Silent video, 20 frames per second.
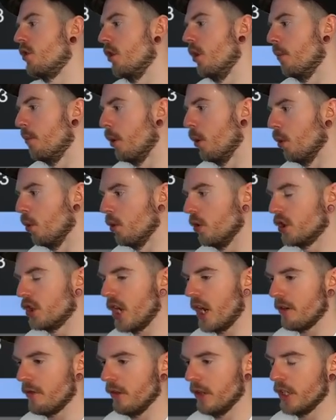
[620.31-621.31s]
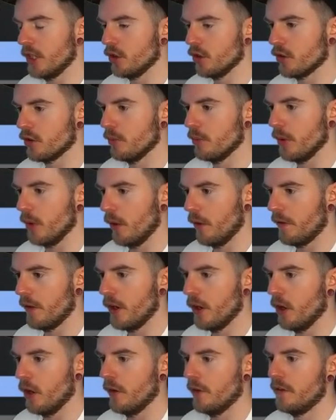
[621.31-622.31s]
the pool generally doesn't bluff
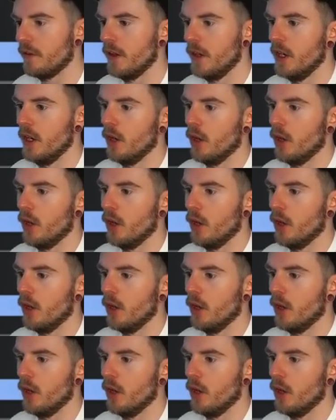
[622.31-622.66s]
enough